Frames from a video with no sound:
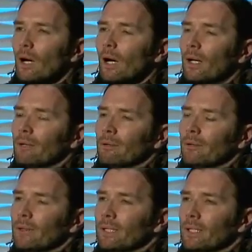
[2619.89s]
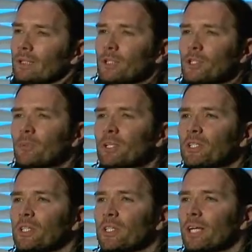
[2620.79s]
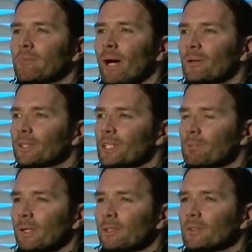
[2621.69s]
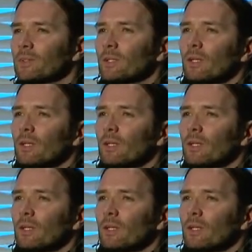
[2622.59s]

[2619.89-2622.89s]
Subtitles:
There's so much to say about this, but